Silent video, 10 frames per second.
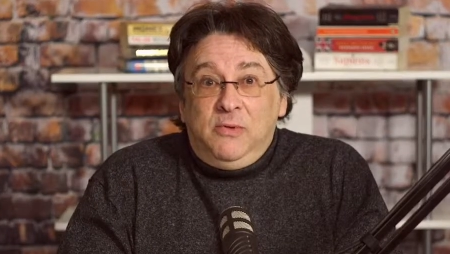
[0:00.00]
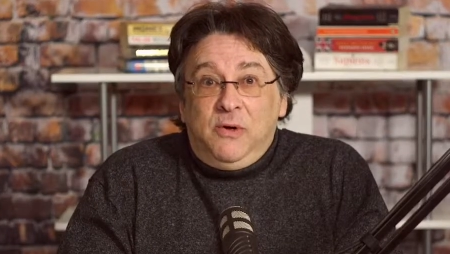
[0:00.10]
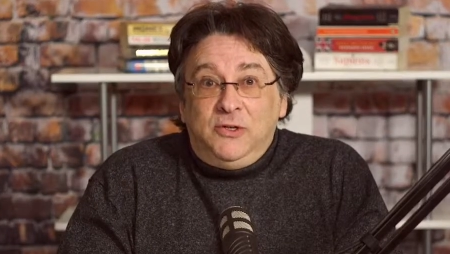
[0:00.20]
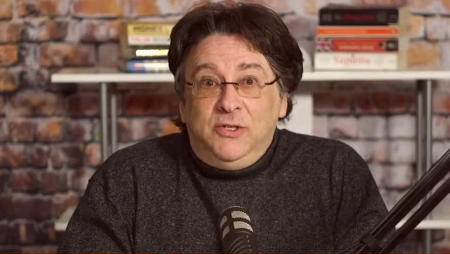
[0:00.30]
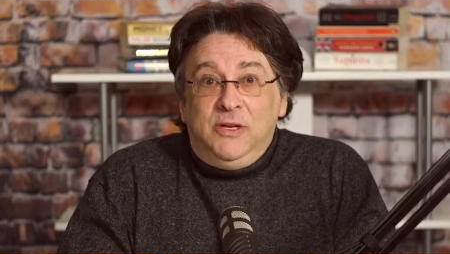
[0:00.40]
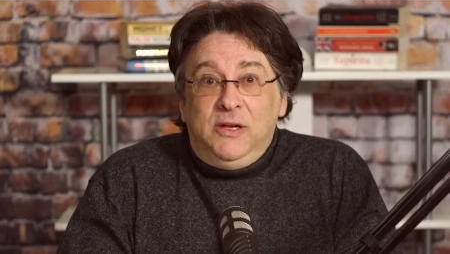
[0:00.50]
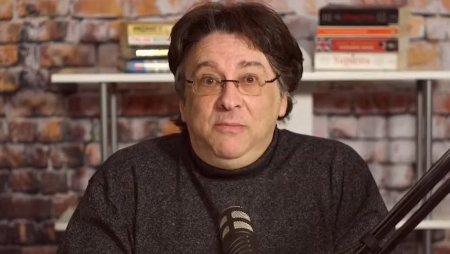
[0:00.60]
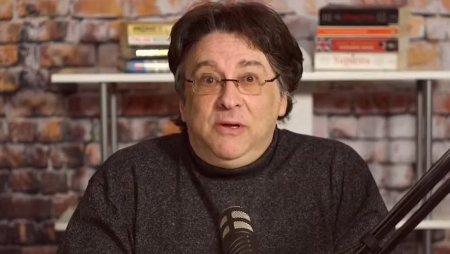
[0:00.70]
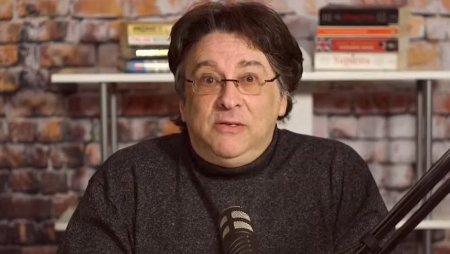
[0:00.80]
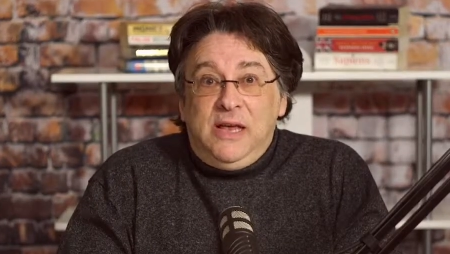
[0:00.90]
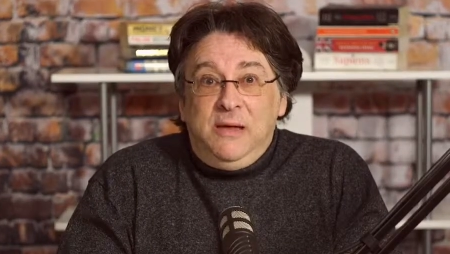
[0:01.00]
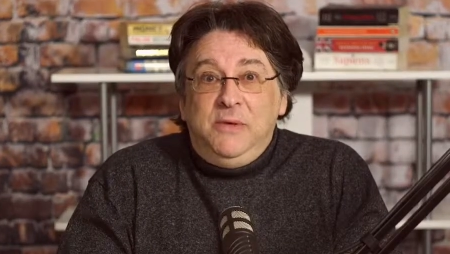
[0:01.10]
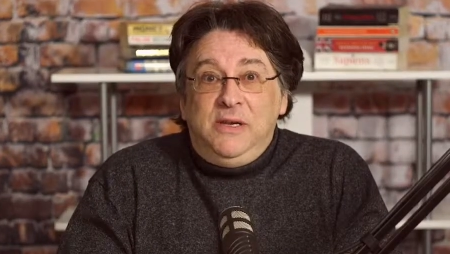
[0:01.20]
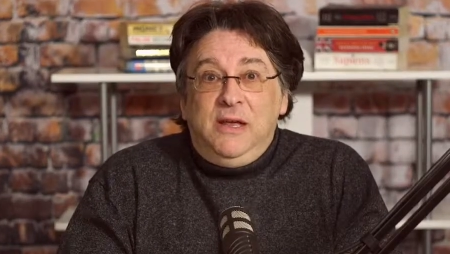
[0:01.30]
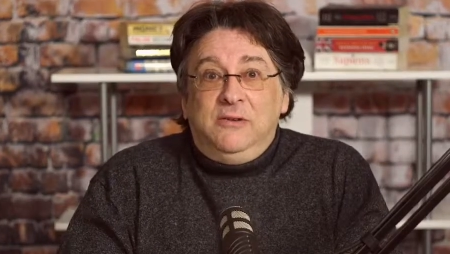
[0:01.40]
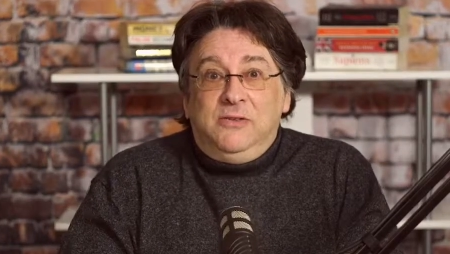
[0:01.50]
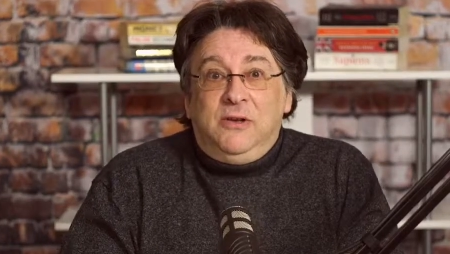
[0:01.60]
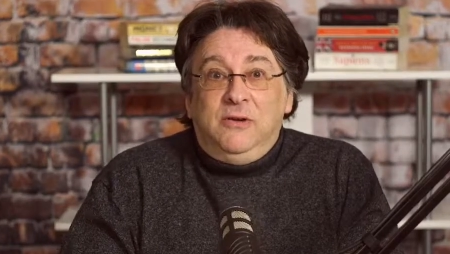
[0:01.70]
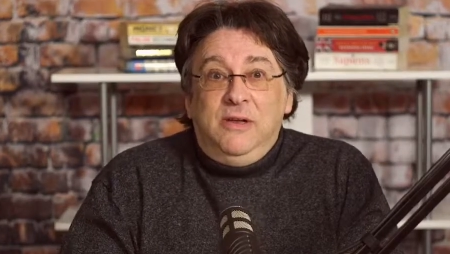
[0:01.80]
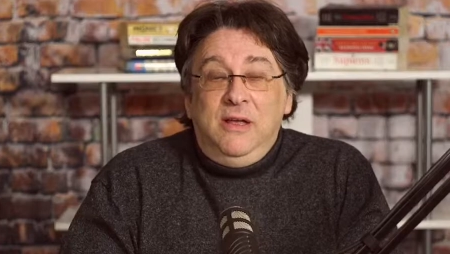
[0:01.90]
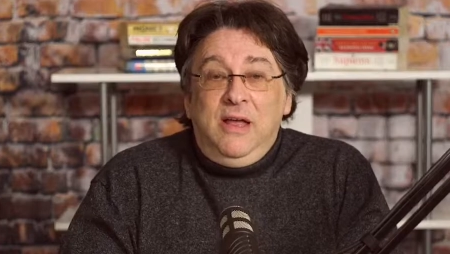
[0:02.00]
watching it because Emmerdale's on,